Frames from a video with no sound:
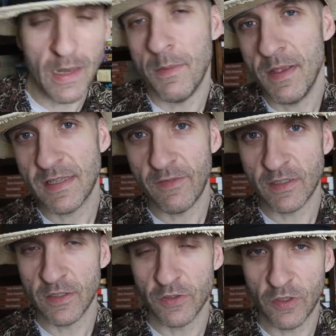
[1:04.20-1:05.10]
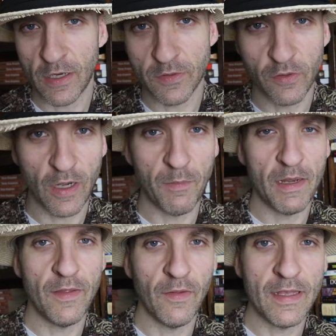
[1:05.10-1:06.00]
in the mid seventies, Dungeons and Dragons was created,
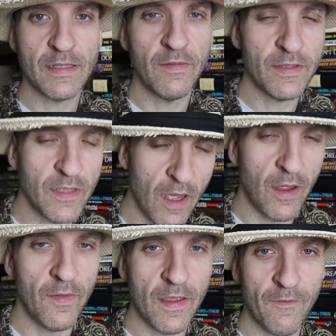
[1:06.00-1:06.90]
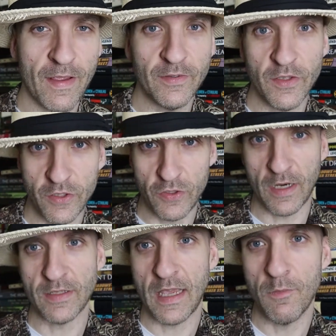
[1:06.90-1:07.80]
but in the late seventies, uh, the Advanced Dungeons and
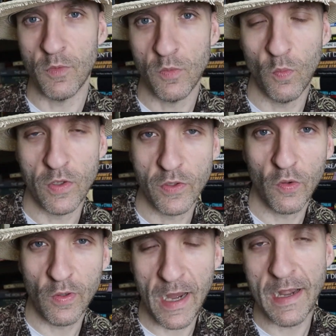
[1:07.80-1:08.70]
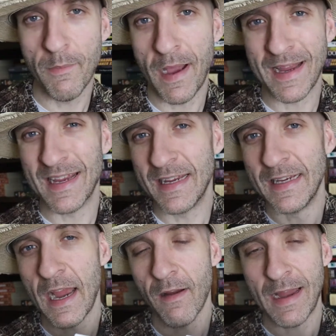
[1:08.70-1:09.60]
Dragons game was created by
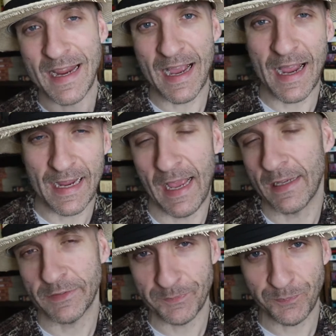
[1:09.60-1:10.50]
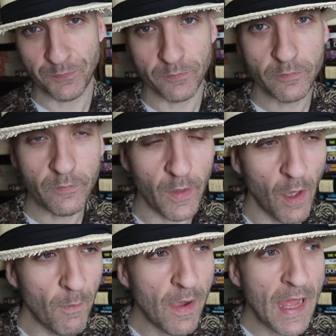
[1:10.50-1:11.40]
Gary Gygax.
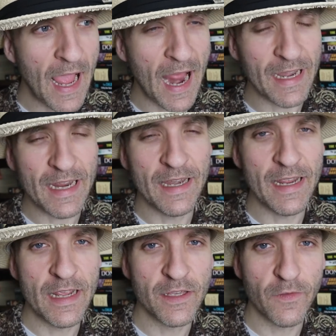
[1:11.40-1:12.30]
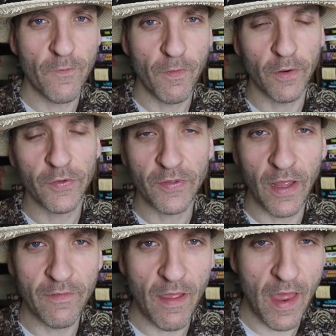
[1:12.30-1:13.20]
Um, and in his first
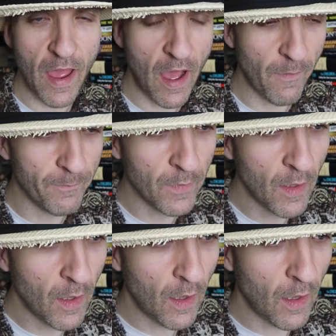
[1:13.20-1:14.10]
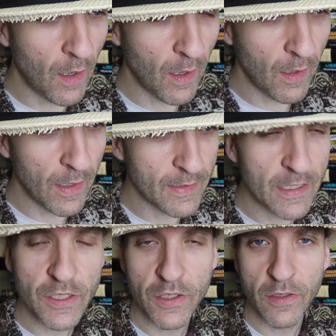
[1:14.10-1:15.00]
uh, um, uh,
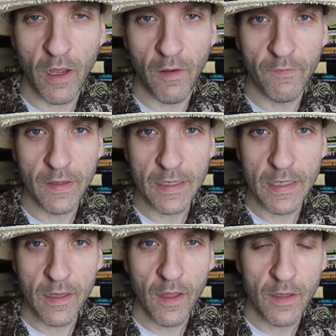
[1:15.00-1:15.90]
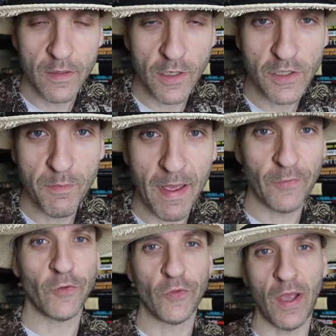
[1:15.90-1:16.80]
edition of the Dungeon
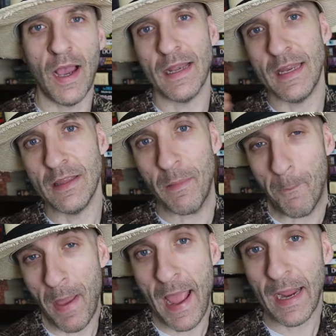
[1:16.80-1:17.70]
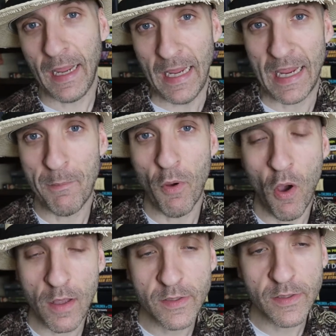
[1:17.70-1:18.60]
Master's Guide, in the back, he
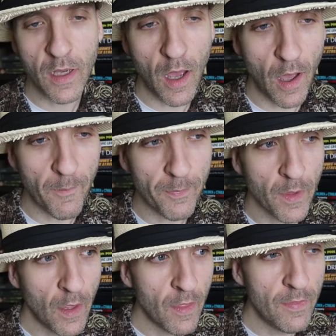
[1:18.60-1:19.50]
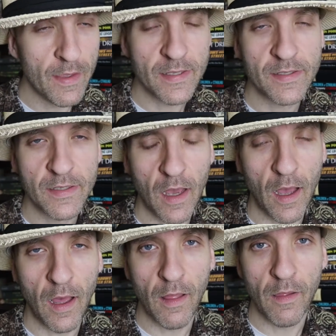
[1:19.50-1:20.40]
puts um, this
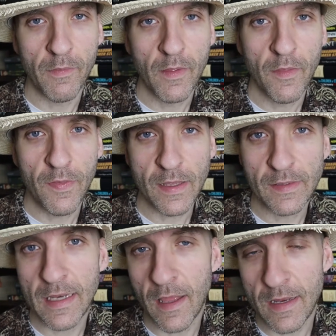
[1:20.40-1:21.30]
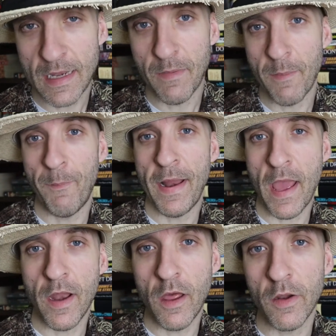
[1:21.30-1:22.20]
uh, thing that, in,
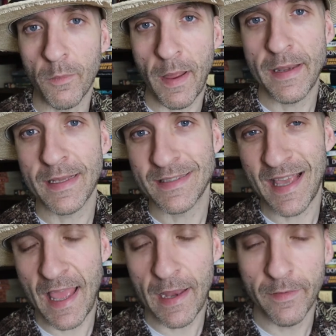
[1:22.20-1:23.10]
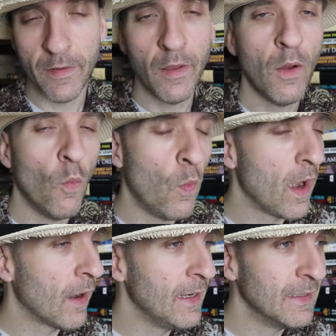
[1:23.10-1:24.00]
under Appendix N,
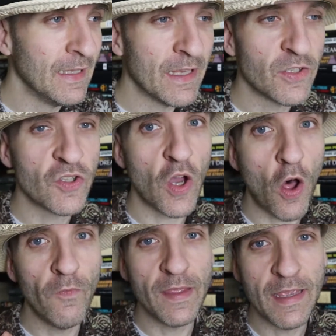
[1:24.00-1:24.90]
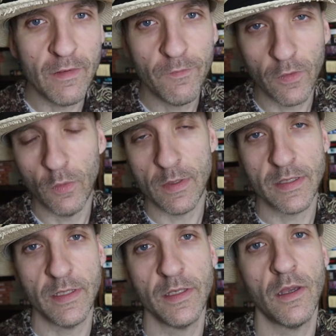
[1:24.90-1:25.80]
where he lists all the
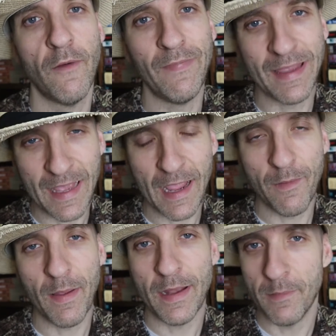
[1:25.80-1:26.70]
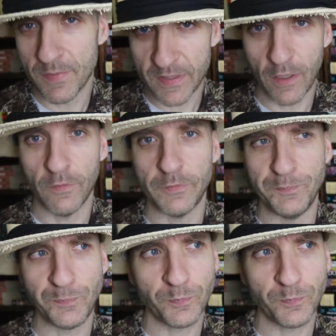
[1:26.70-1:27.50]
influences of the game and himself.